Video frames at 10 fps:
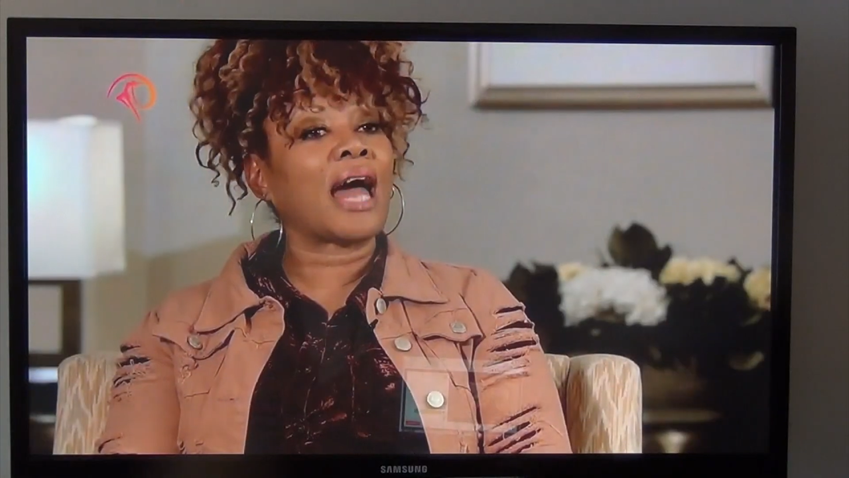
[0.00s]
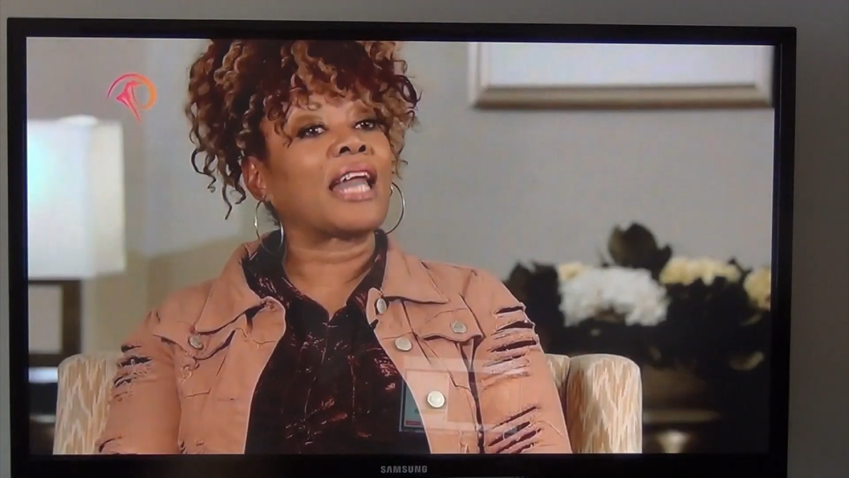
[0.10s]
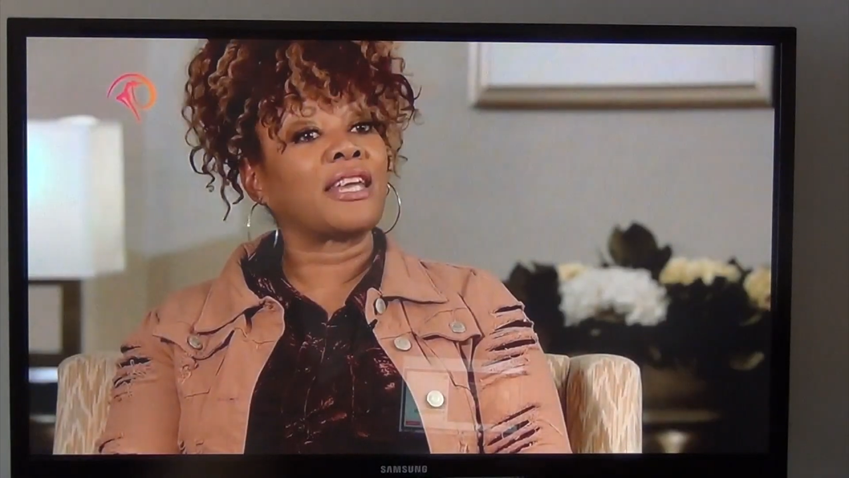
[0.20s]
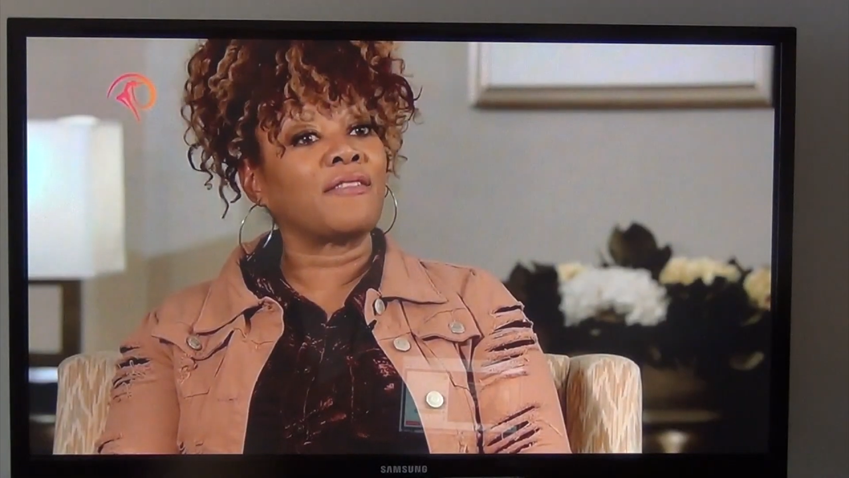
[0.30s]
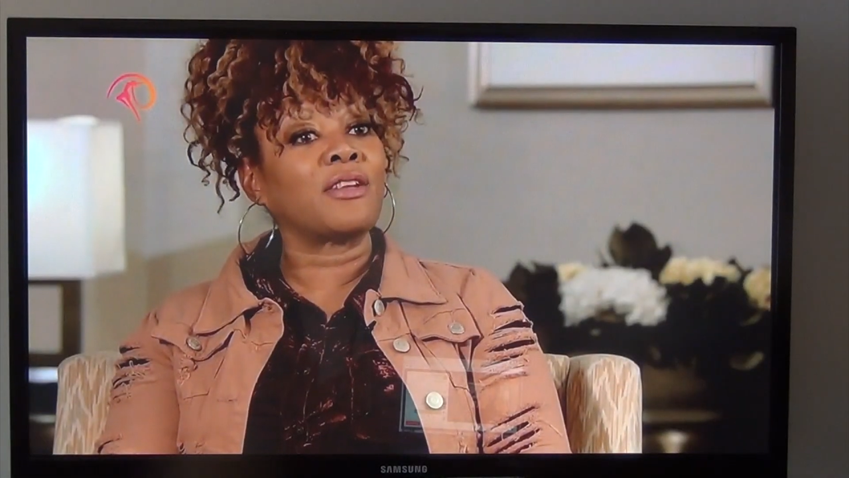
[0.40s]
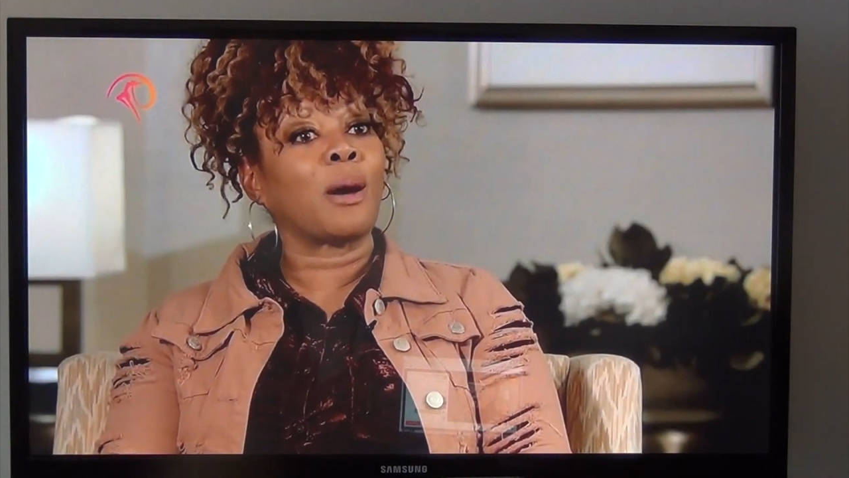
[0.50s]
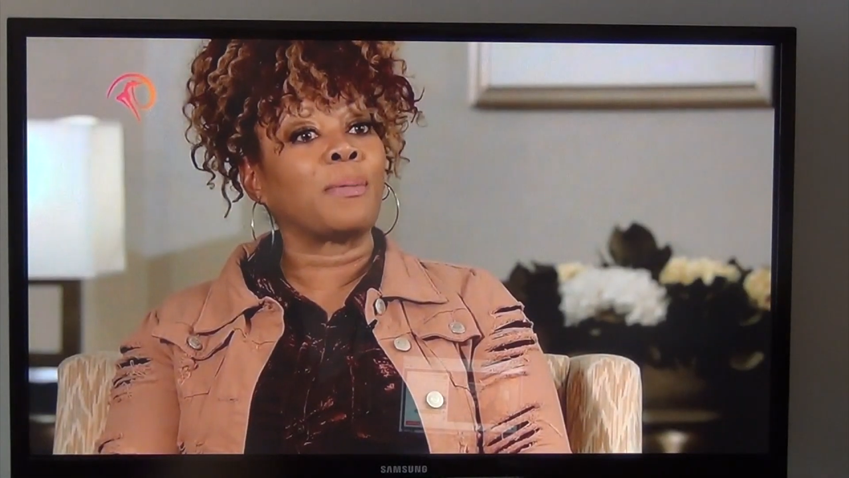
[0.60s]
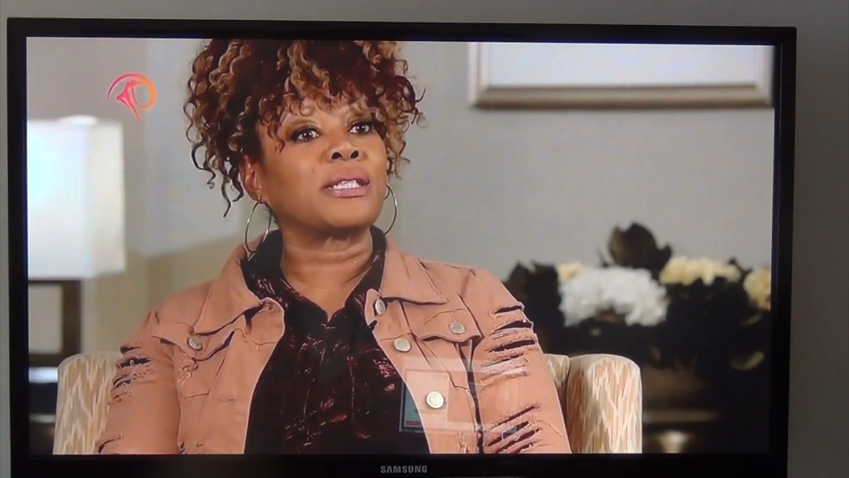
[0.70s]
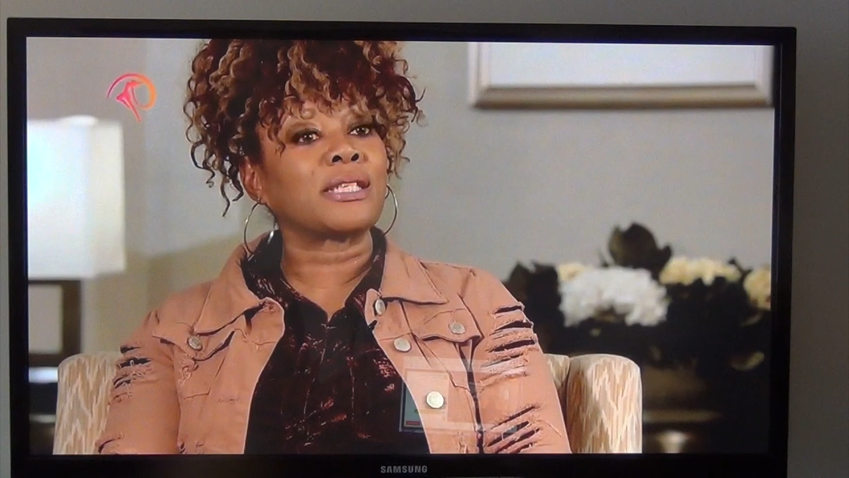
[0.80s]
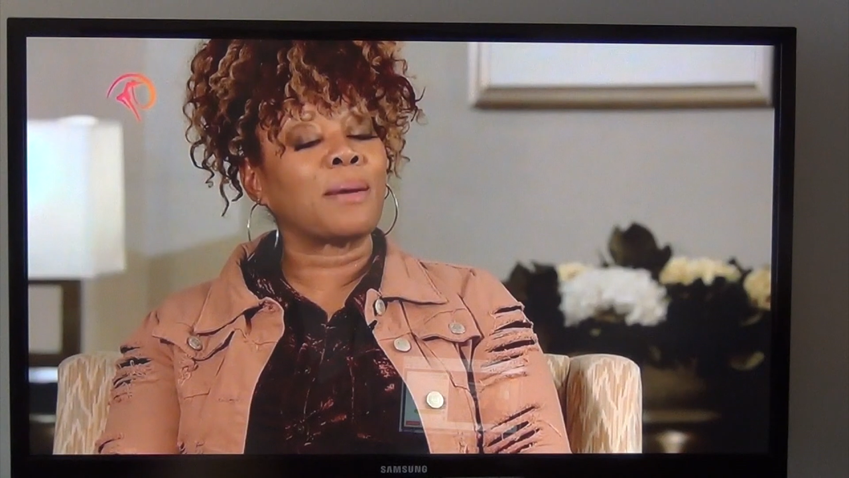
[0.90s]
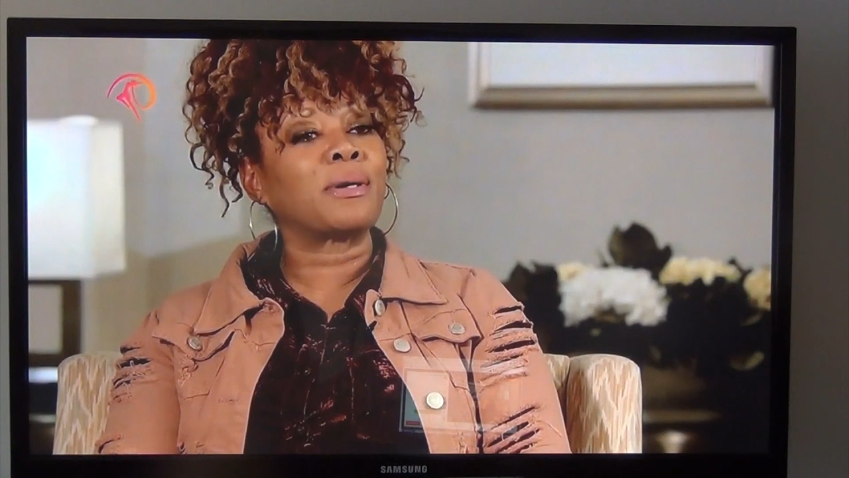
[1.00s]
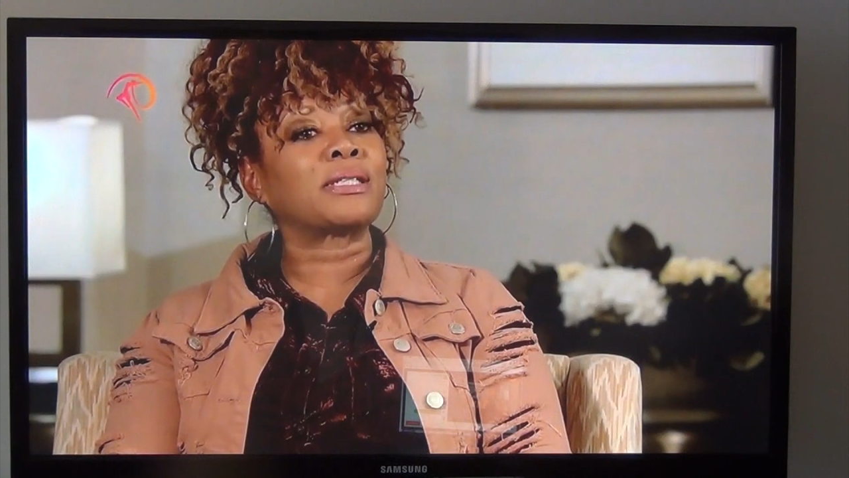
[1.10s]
He said, I had given up. He said,